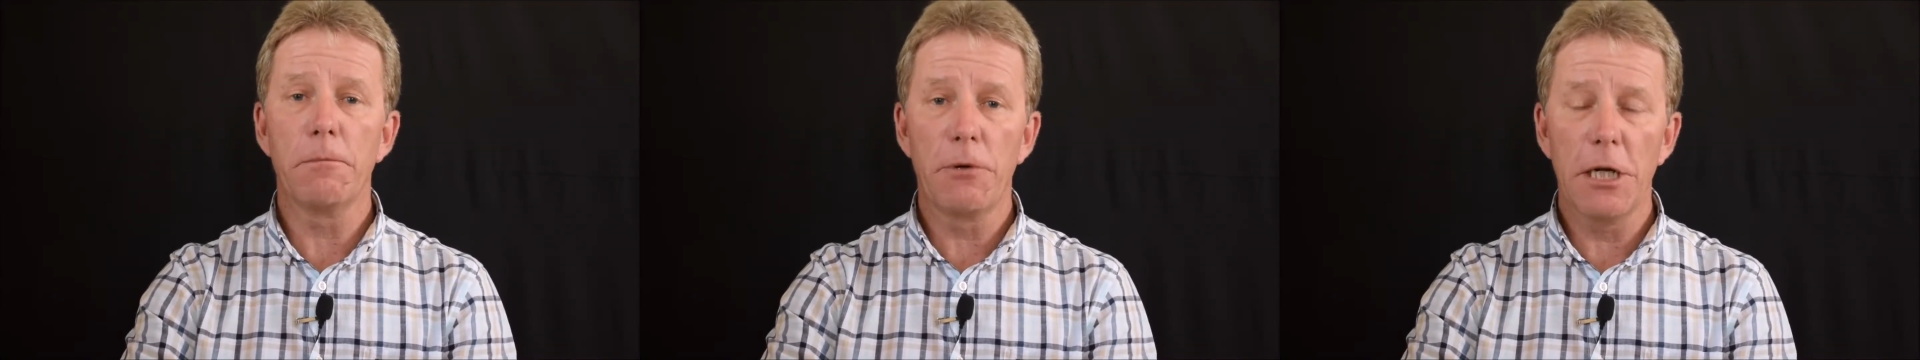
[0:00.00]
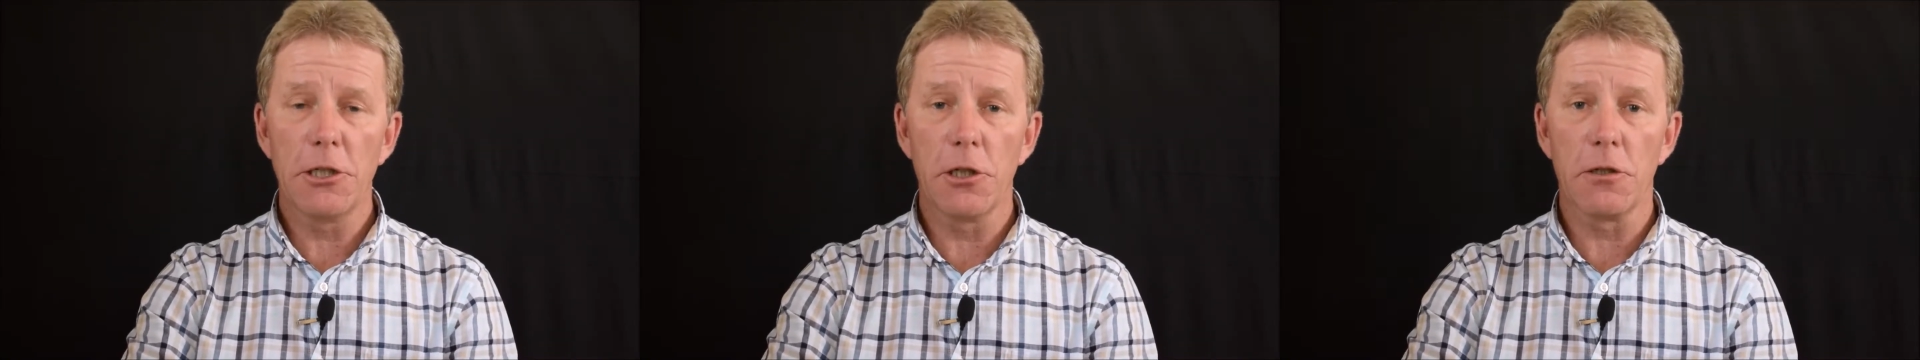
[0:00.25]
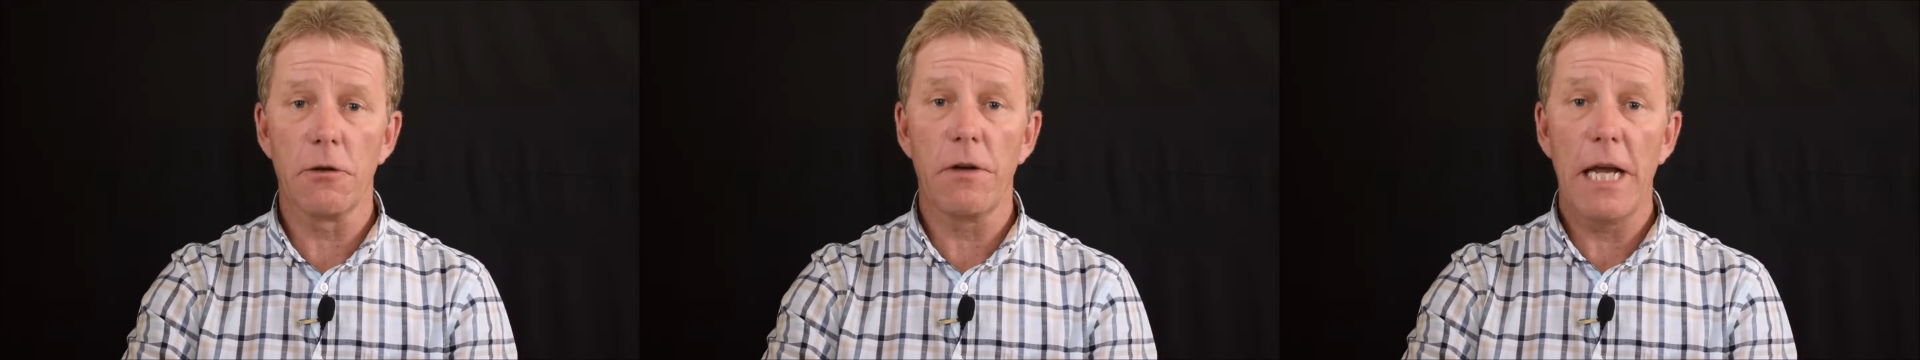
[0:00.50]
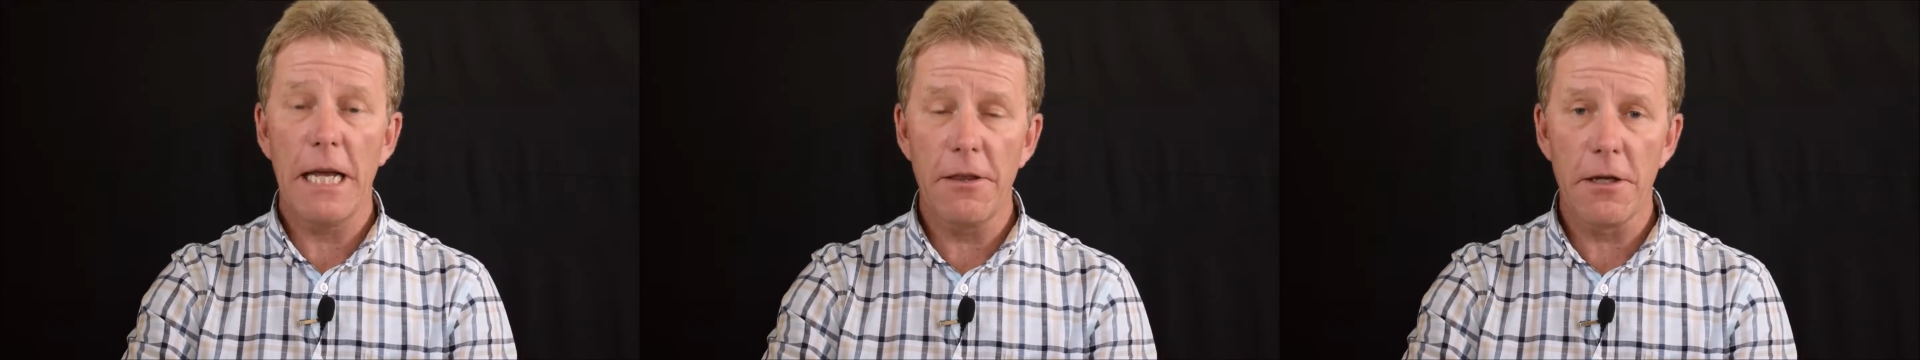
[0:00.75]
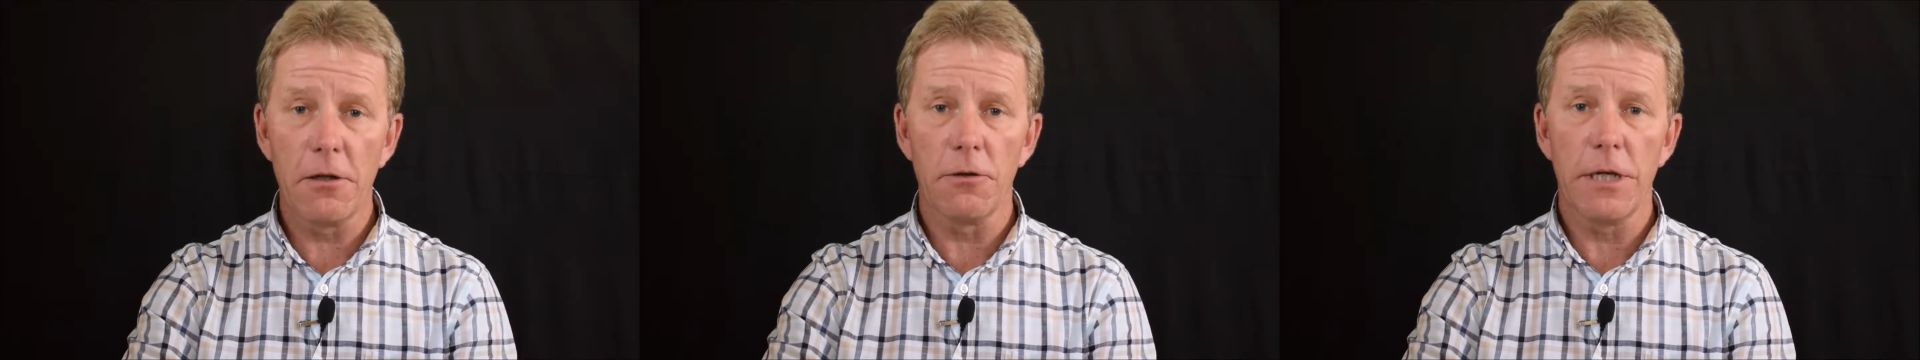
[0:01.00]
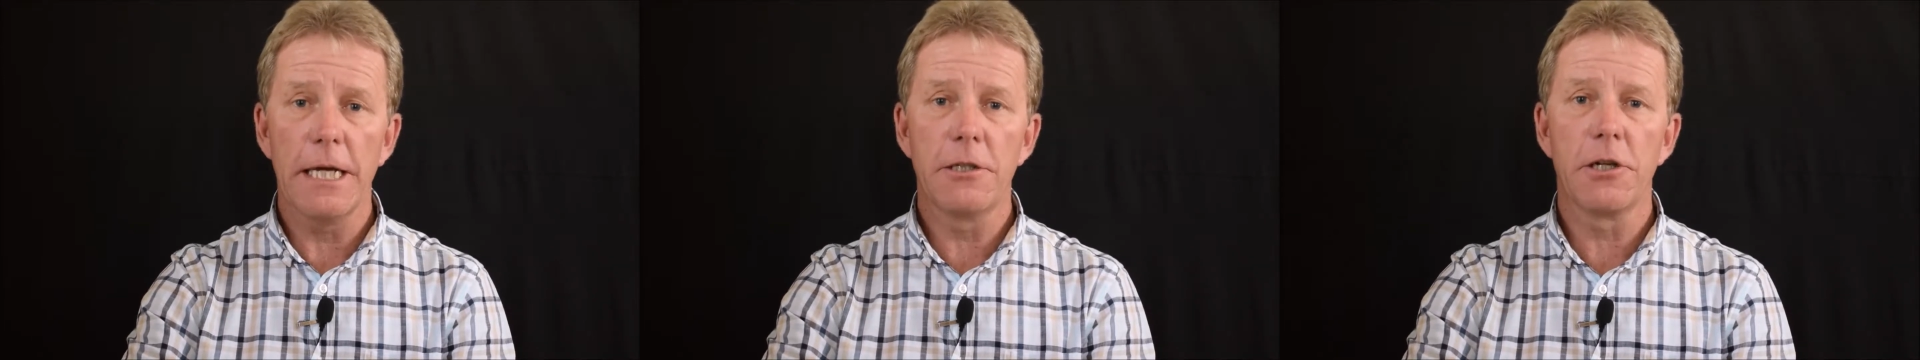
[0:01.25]
pressures of ethical
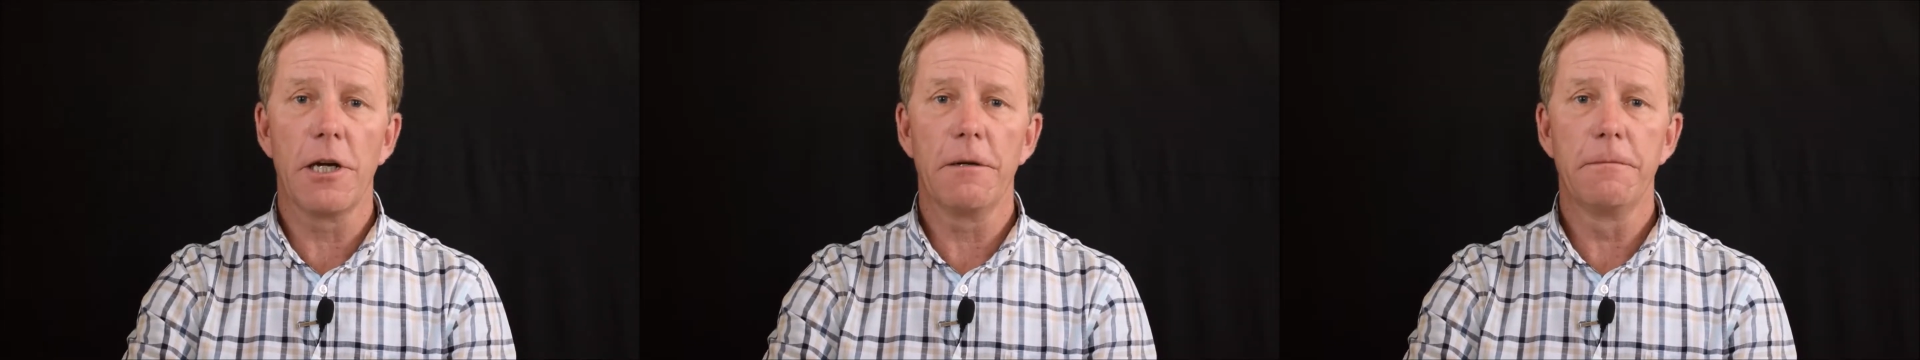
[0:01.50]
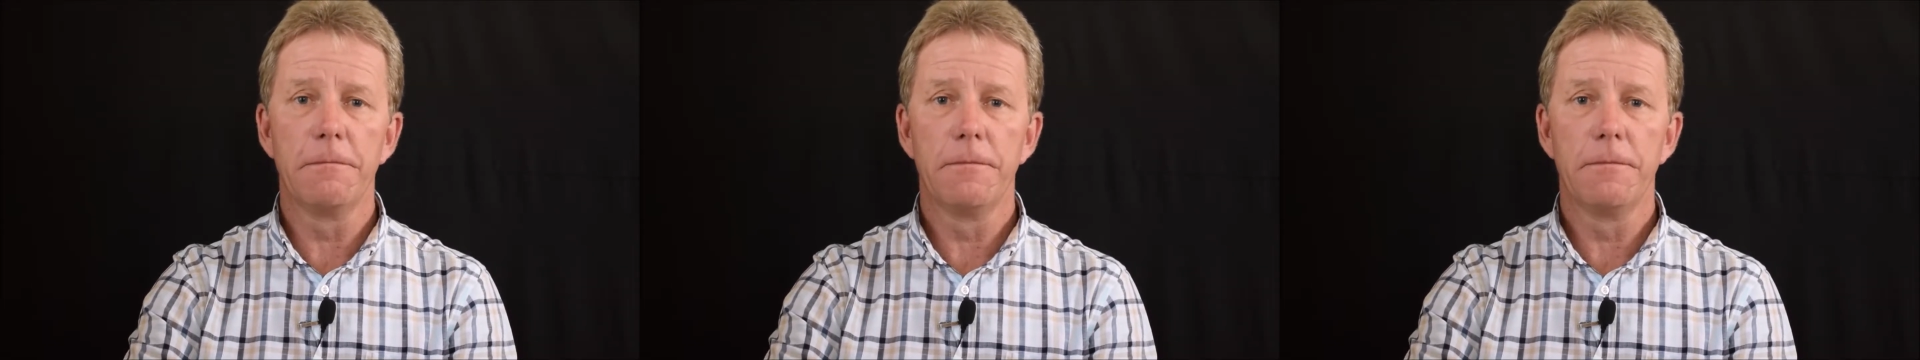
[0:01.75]
nature.